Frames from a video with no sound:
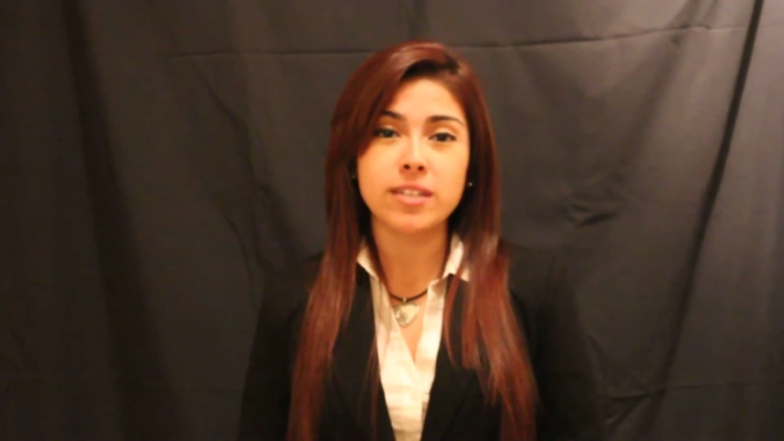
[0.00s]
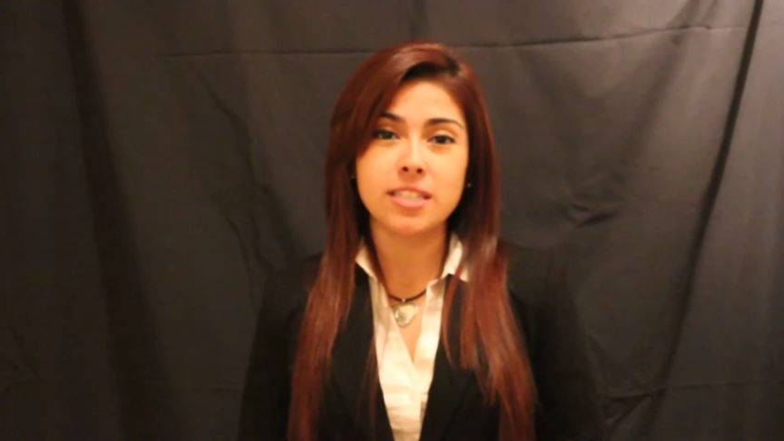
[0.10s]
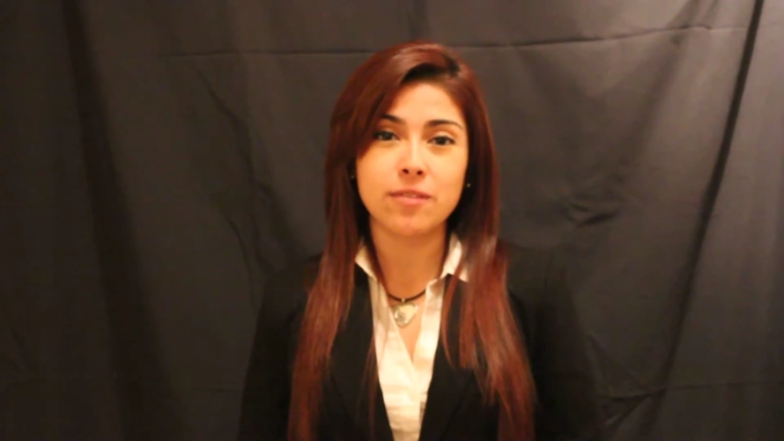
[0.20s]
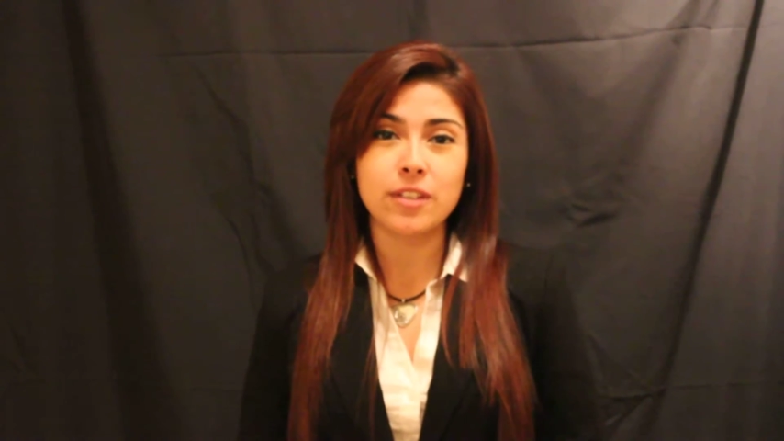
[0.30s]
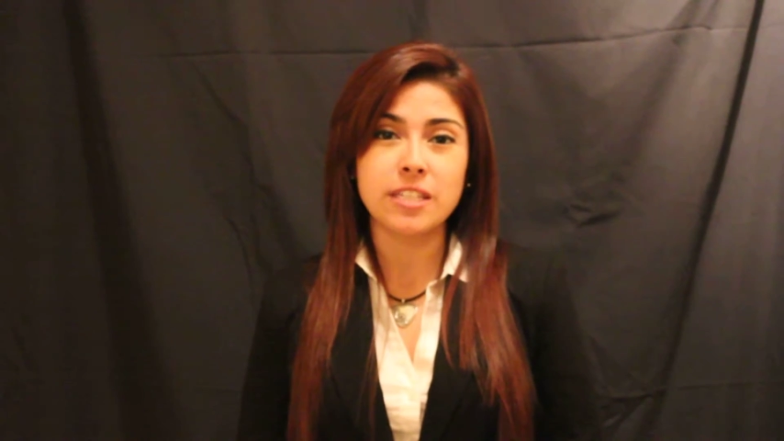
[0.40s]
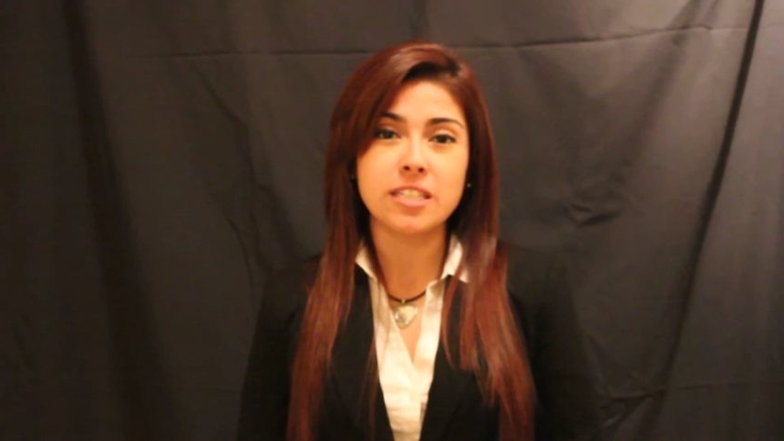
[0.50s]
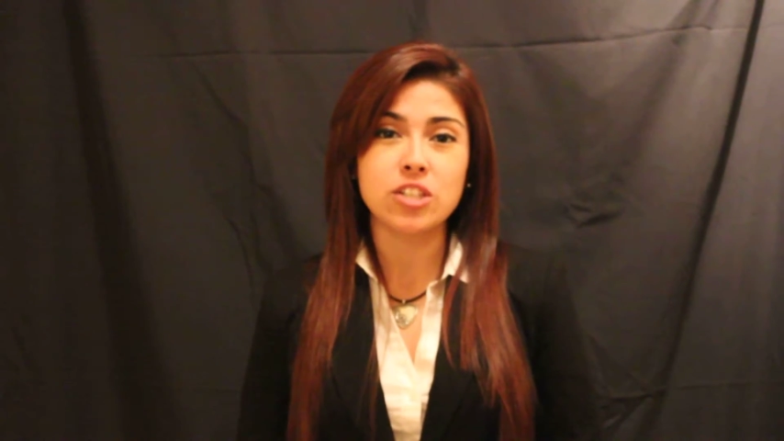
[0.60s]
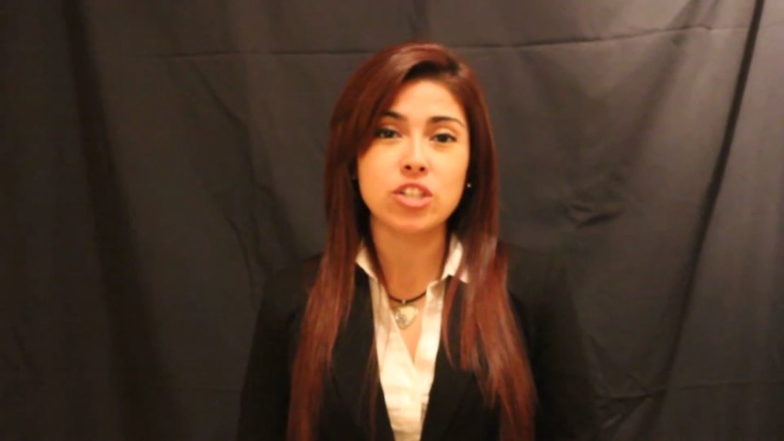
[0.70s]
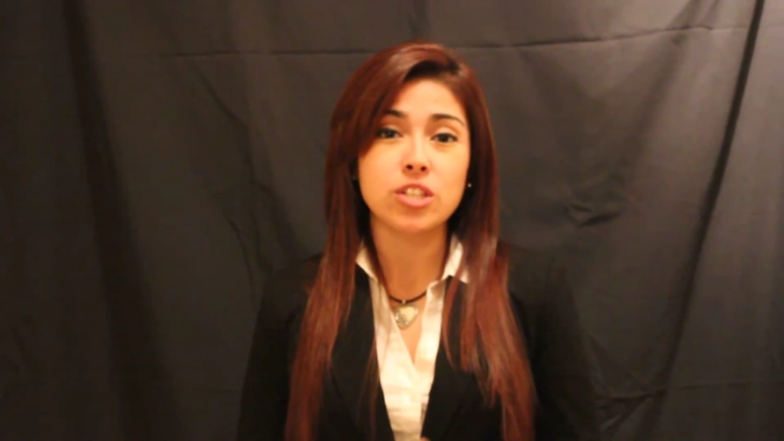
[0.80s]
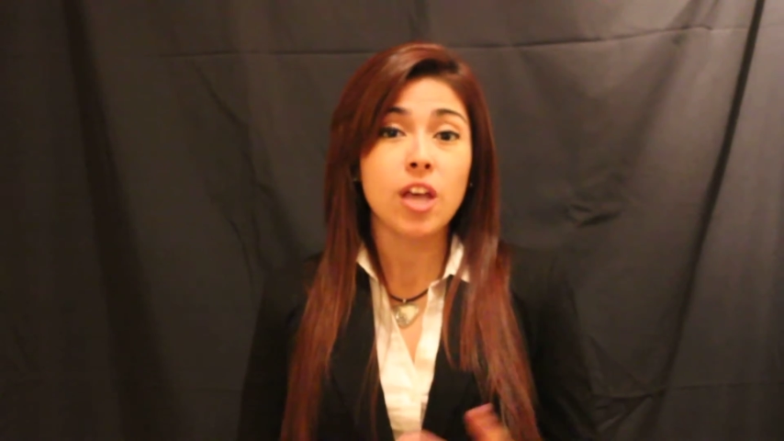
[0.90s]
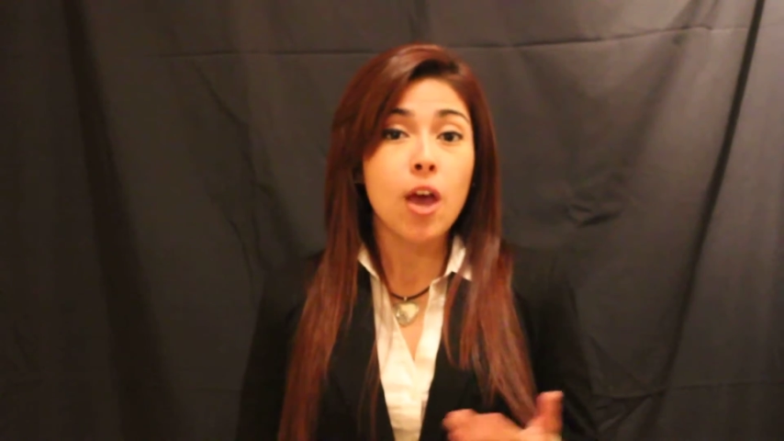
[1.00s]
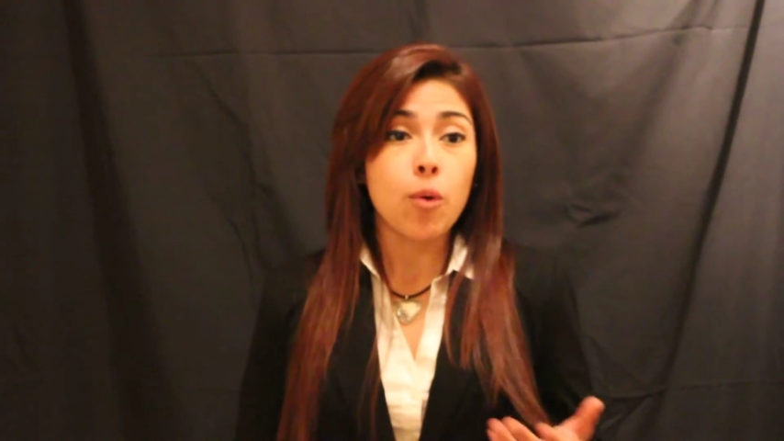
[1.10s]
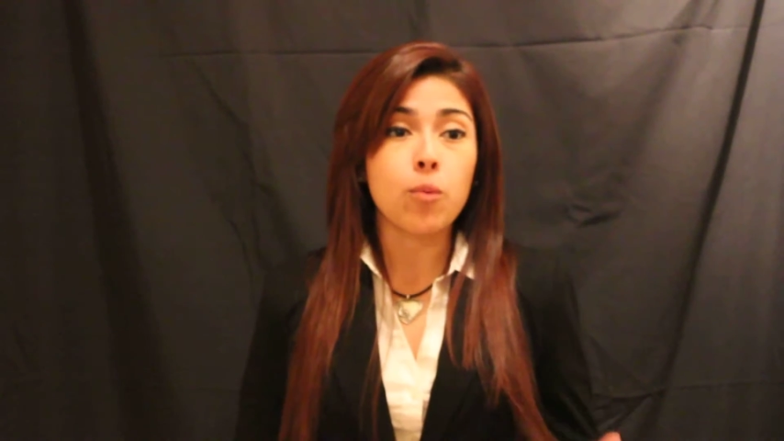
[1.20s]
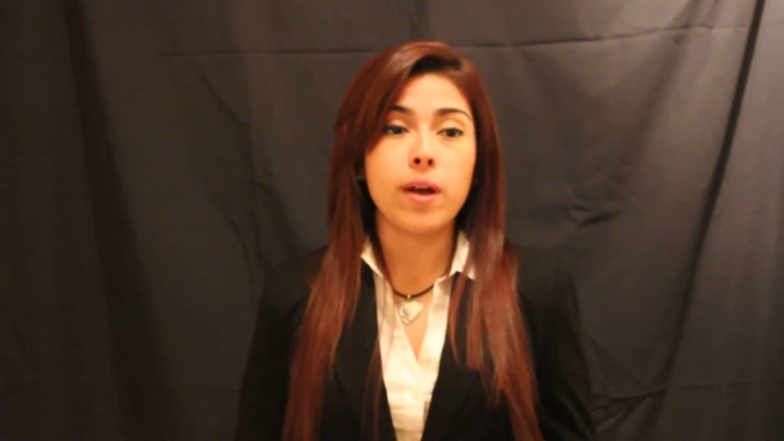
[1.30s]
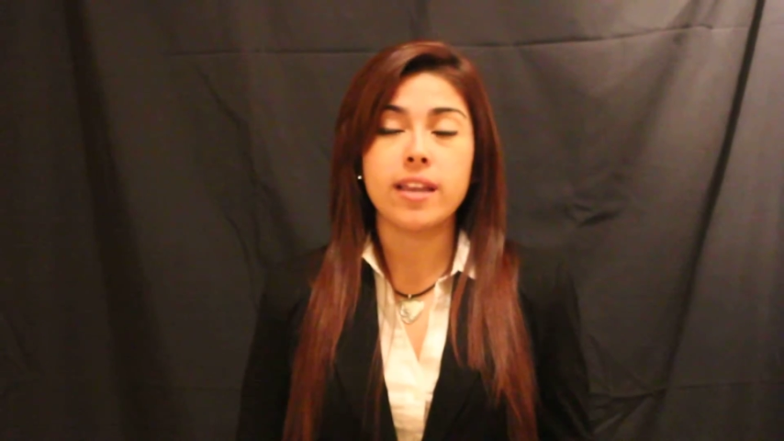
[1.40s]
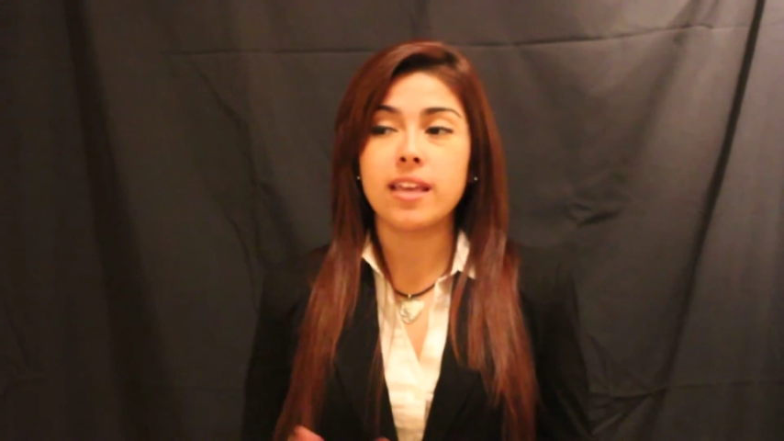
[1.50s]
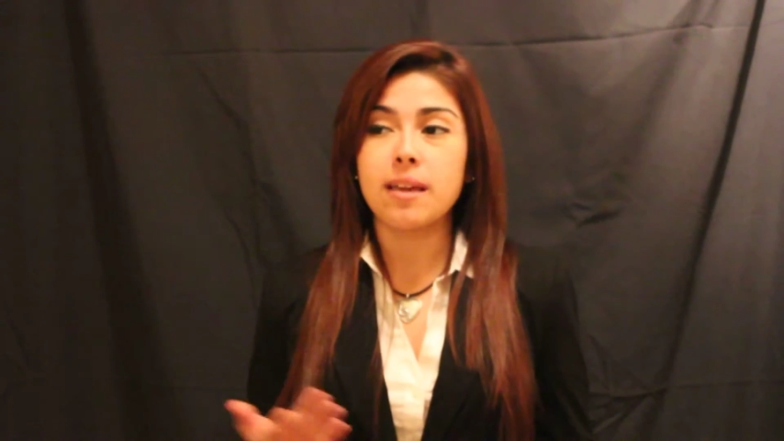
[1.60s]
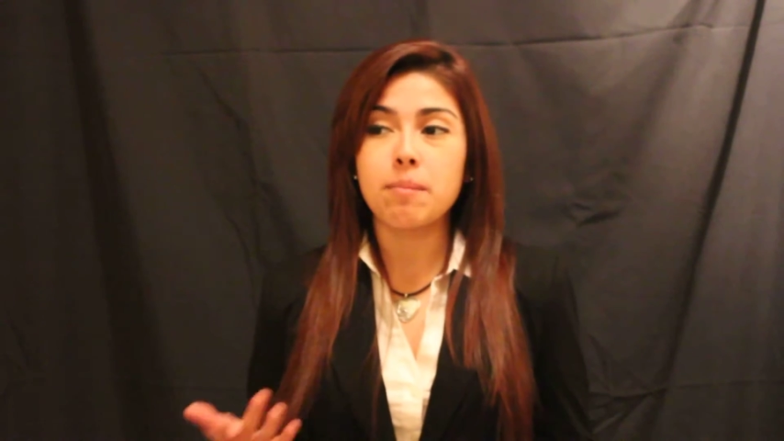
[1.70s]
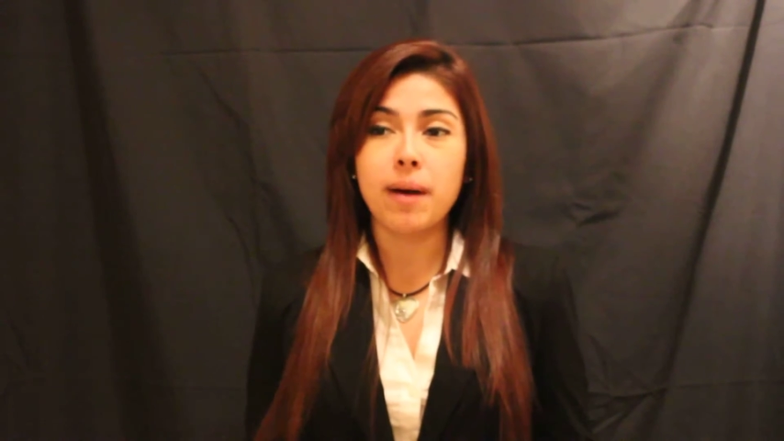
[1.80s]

activities such as running,